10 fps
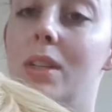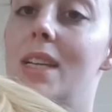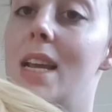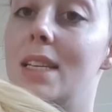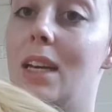the
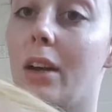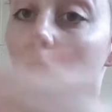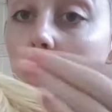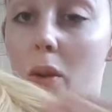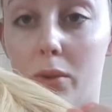teasing
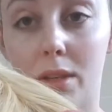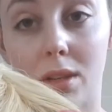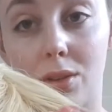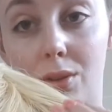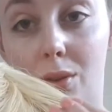
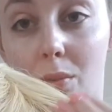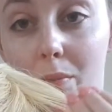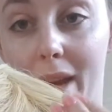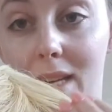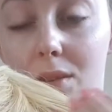closer to the
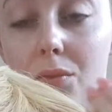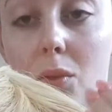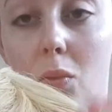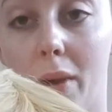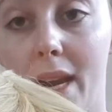base of the
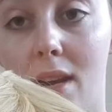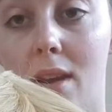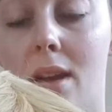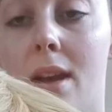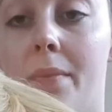wig.
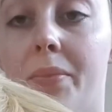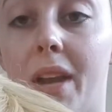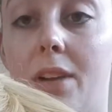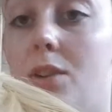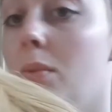
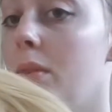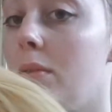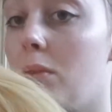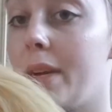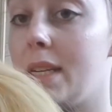And you want to
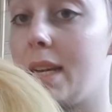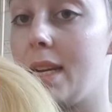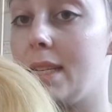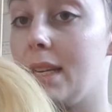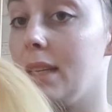avoid
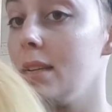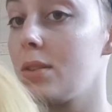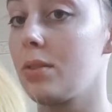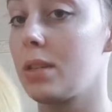teasing this sort of